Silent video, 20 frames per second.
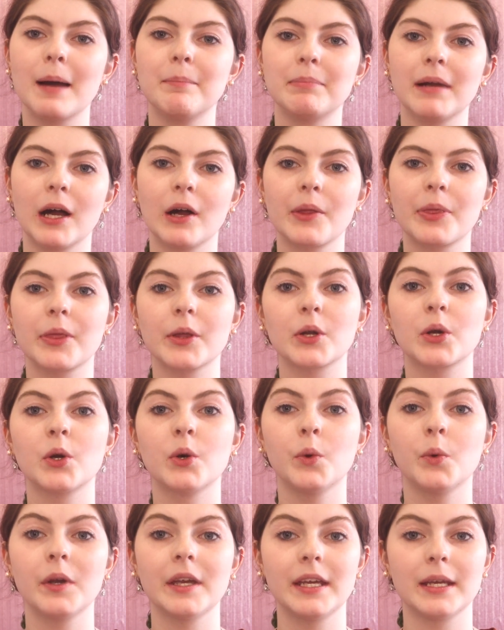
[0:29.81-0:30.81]
about the
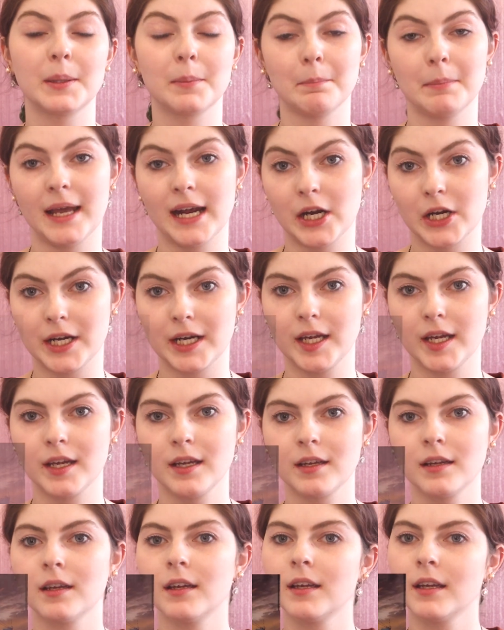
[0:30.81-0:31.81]
Queen Mary.
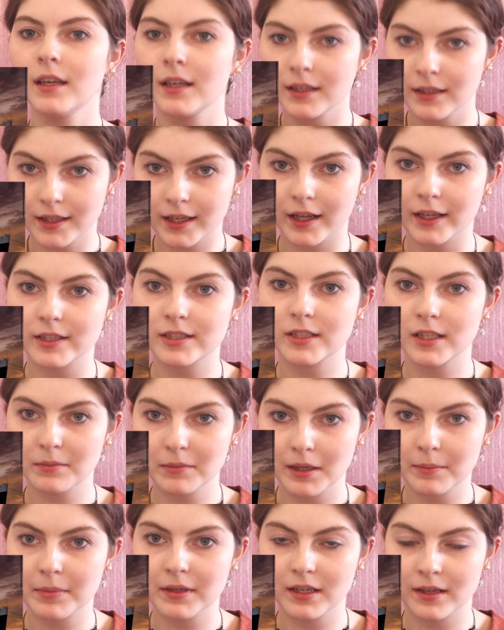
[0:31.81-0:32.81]
Now you still
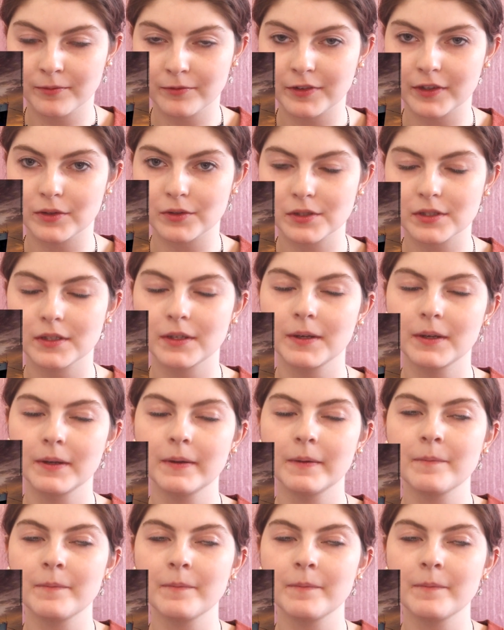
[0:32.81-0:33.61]
may be confused.